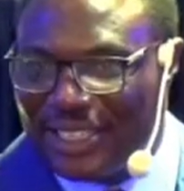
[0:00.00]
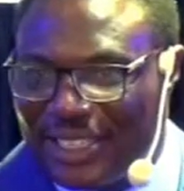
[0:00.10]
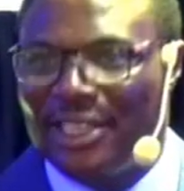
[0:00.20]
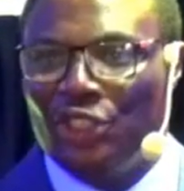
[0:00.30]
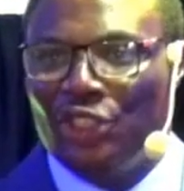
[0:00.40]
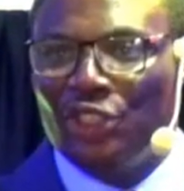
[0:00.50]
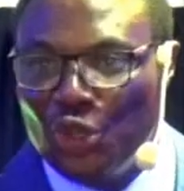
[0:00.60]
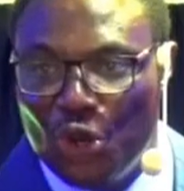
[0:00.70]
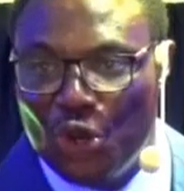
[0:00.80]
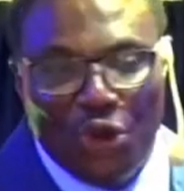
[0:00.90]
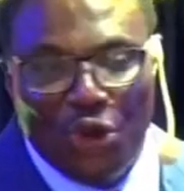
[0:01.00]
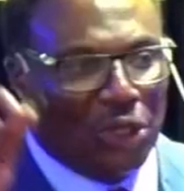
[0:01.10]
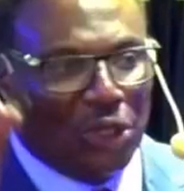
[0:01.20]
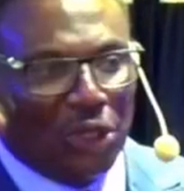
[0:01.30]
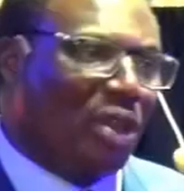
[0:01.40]
you don't know what to do
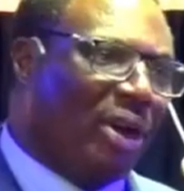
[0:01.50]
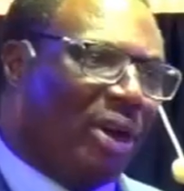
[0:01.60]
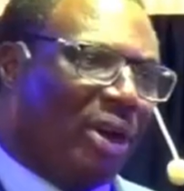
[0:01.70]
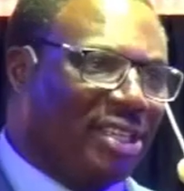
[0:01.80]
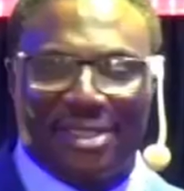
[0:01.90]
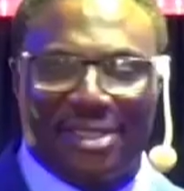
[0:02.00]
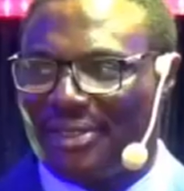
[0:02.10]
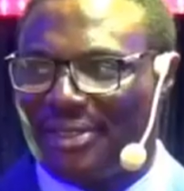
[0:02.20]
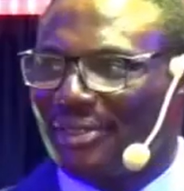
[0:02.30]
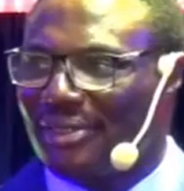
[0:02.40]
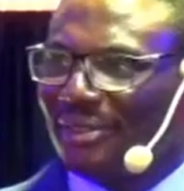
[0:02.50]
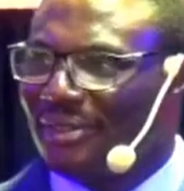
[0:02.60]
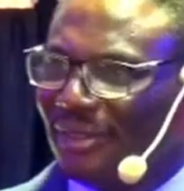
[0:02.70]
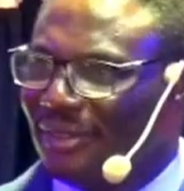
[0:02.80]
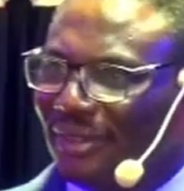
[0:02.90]
about it.
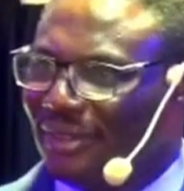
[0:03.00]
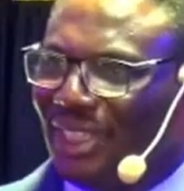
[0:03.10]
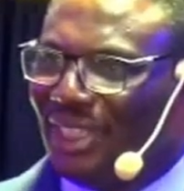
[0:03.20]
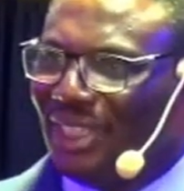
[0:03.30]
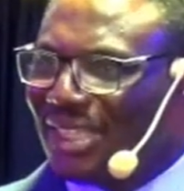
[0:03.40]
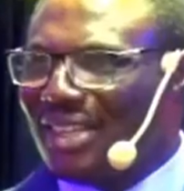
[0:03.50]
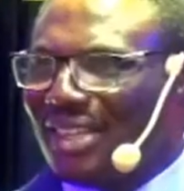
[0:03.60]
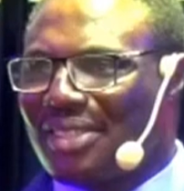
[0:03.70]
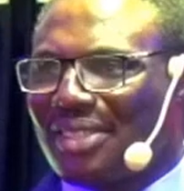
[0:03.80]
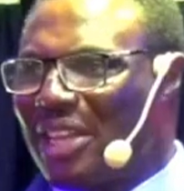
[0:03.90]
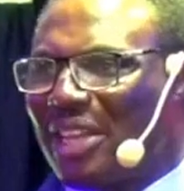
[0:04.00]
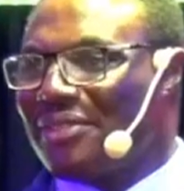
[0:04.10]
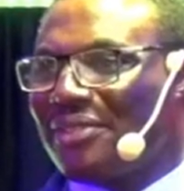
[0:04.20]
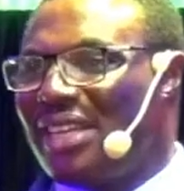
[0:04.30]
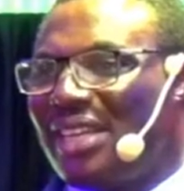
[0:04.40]
It is not a matter of
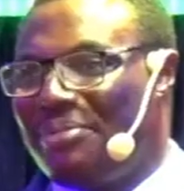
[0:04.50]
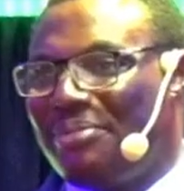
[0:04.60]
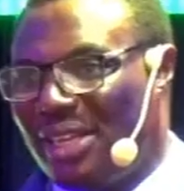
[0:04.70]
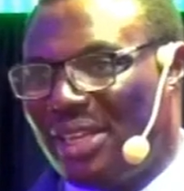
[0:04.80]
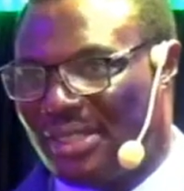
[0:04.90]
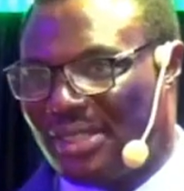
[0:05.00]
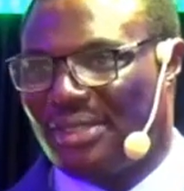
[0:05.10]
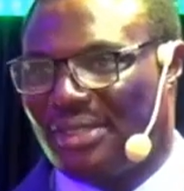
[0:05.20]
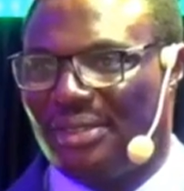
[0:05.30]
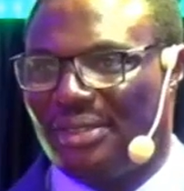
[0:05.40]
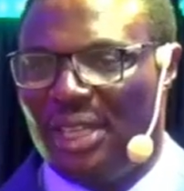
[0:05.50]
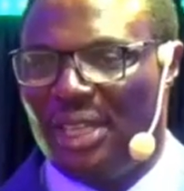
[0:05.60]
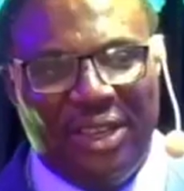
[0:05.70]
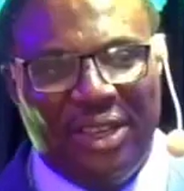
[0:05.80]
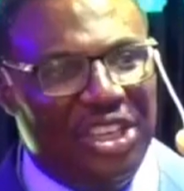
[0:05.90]
sentiments. In
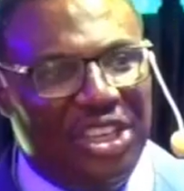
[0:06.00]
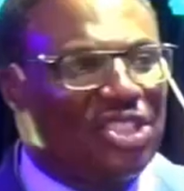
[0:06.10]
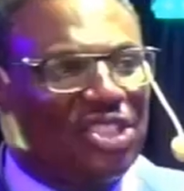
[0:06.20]
this church, we